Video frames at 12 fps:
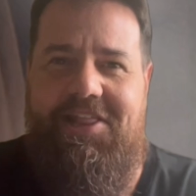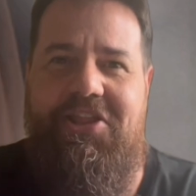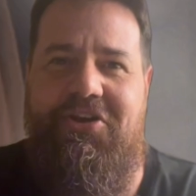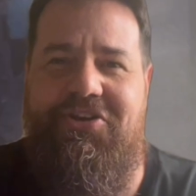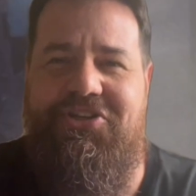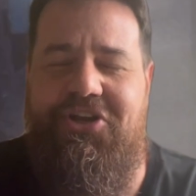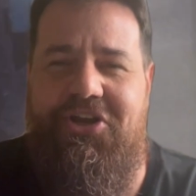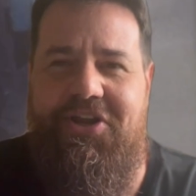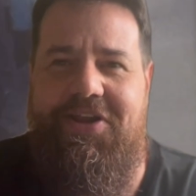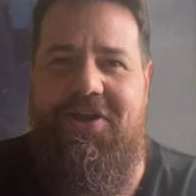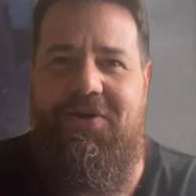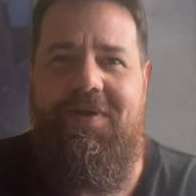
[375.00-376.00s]
literature.
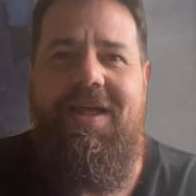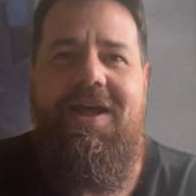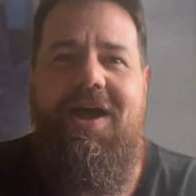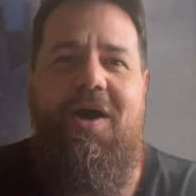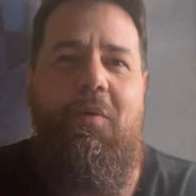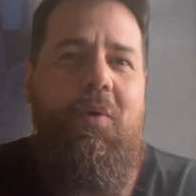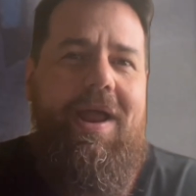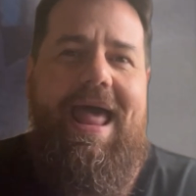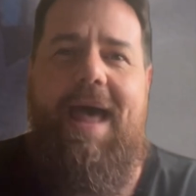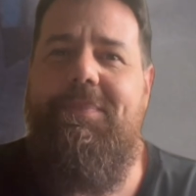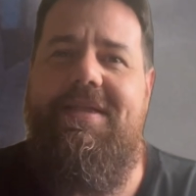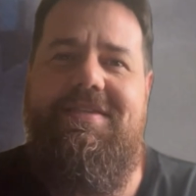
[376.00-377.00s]
What
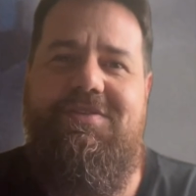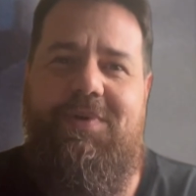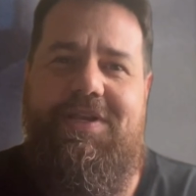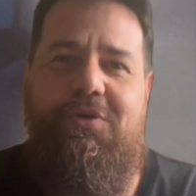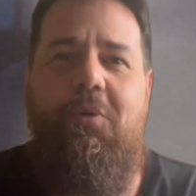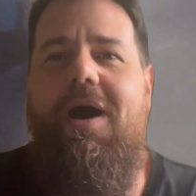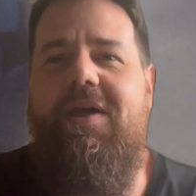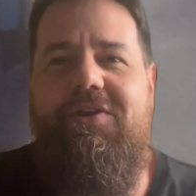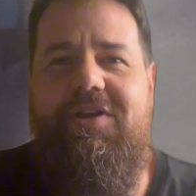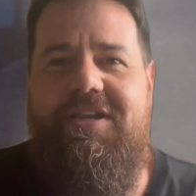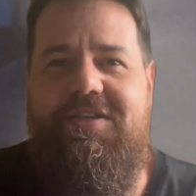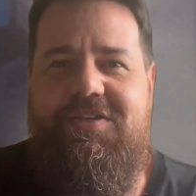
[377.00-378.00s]
happens when you
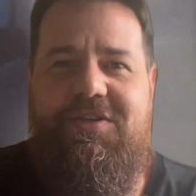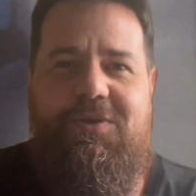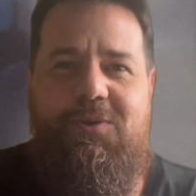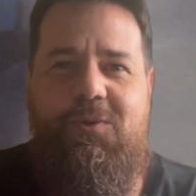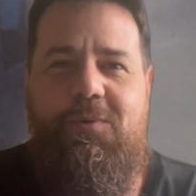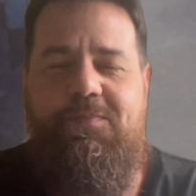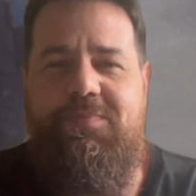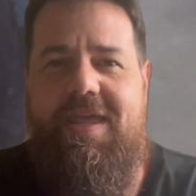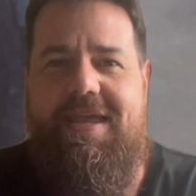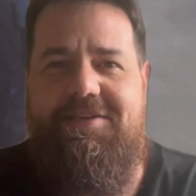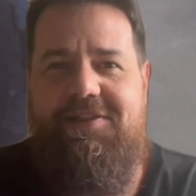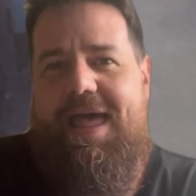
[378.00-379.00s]
wander into
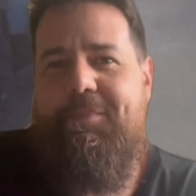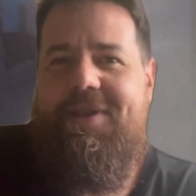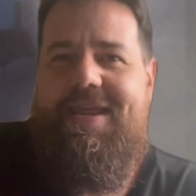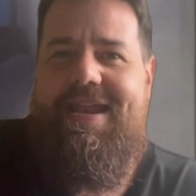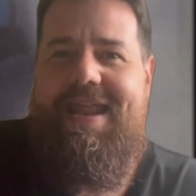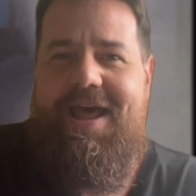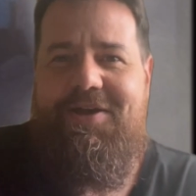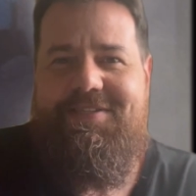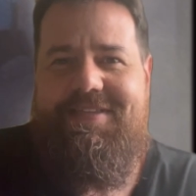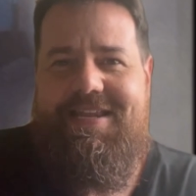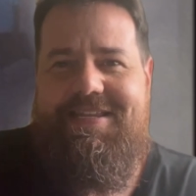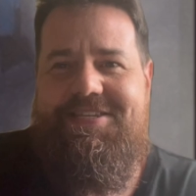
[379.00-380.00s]
a dilapidated house that is